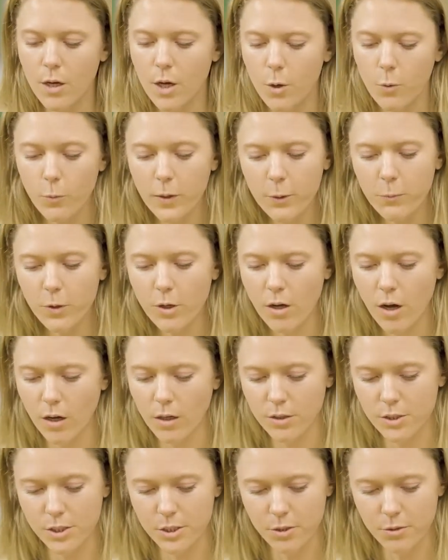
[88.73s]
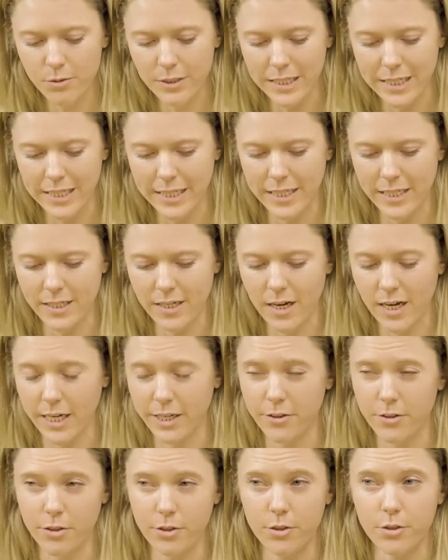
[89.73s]
We will also need
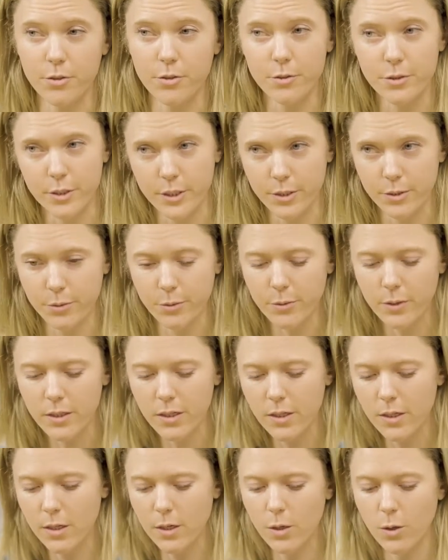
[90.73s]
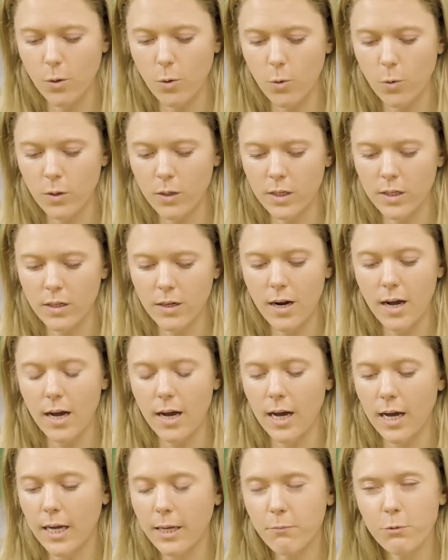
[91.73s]
either glue, or
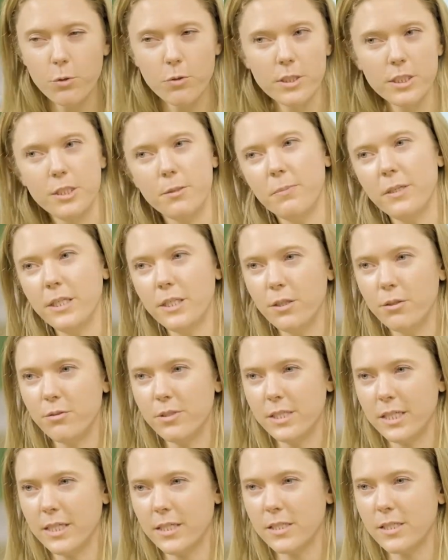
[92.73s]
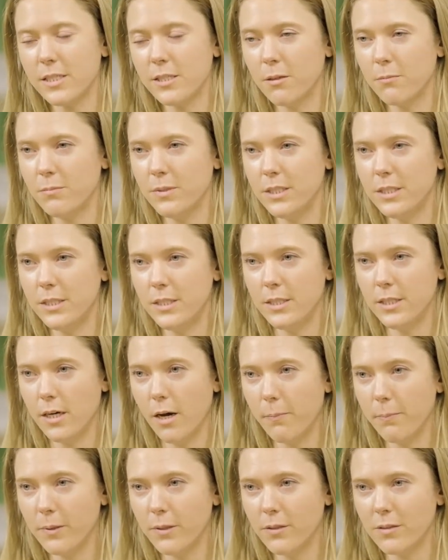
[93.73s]
I'm going to be using some
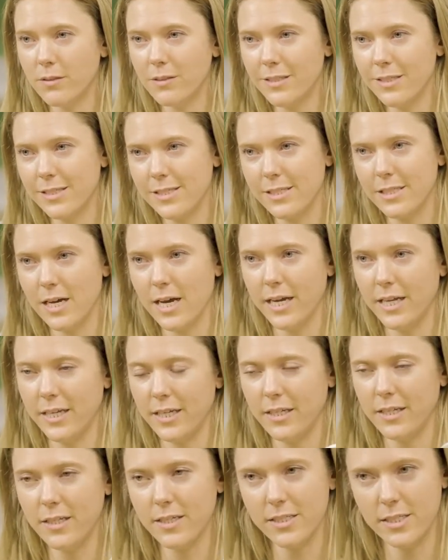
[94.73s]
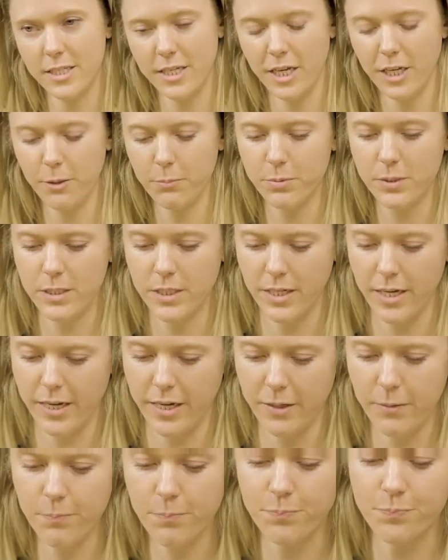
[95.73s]
double-sided tape today.